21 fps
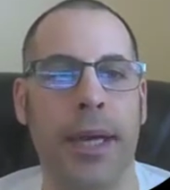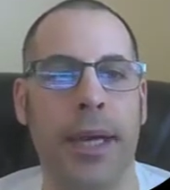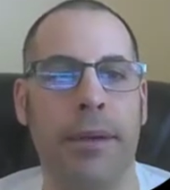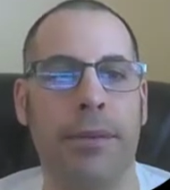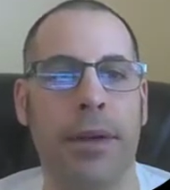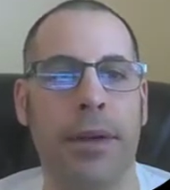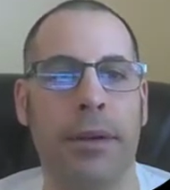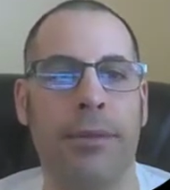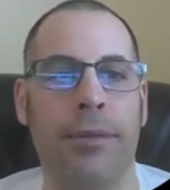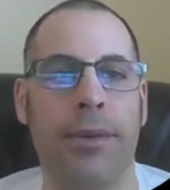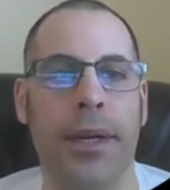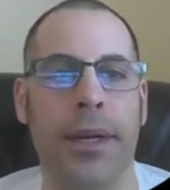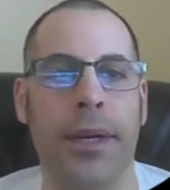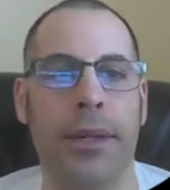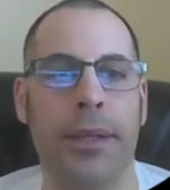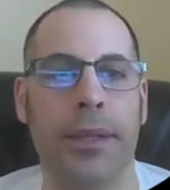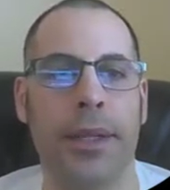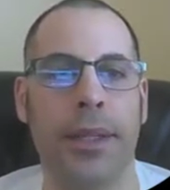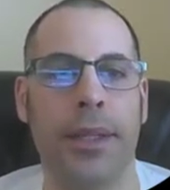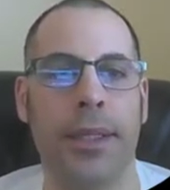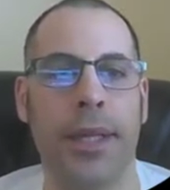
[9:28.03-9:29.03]
I've done
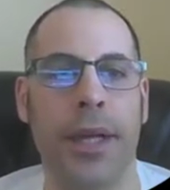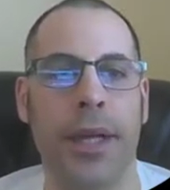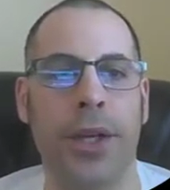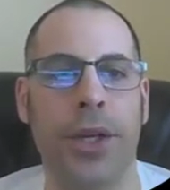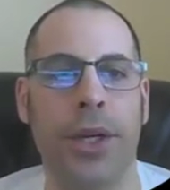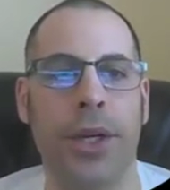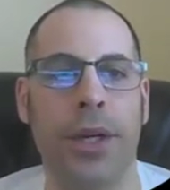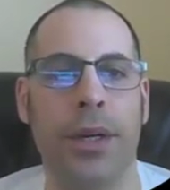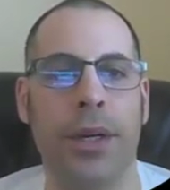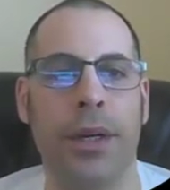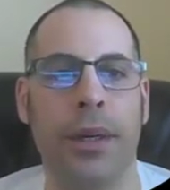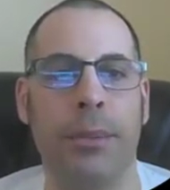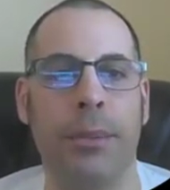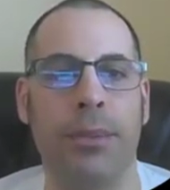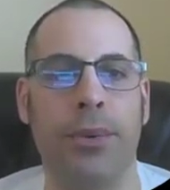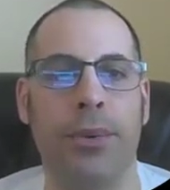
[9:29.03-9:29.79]
videos of Accenture,